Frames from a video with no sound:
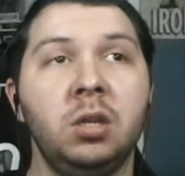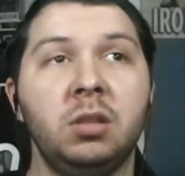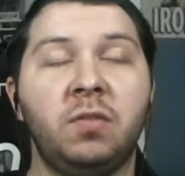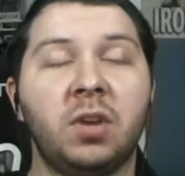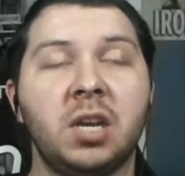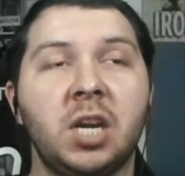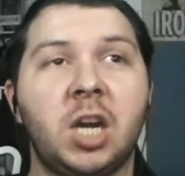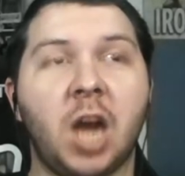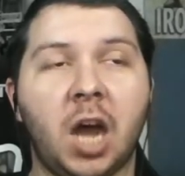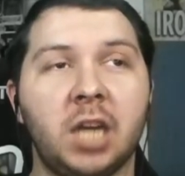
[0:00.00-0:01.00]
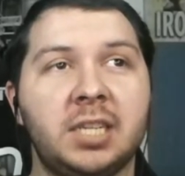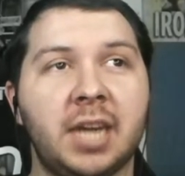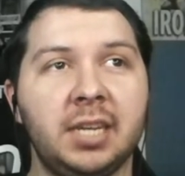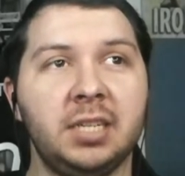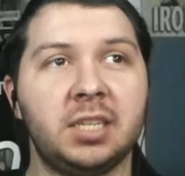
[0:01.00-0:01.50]
Fucking God
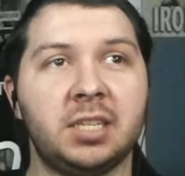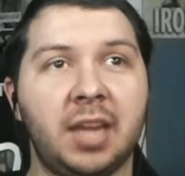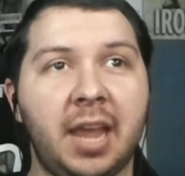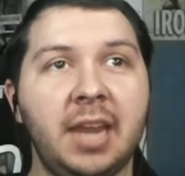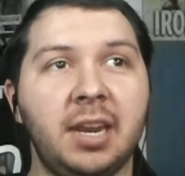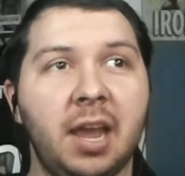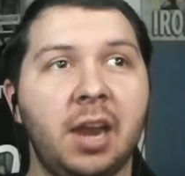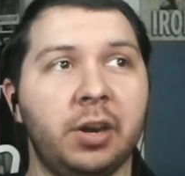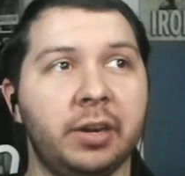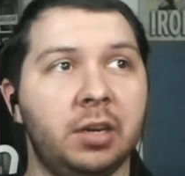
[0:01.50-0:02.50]
Titan just ate Eren.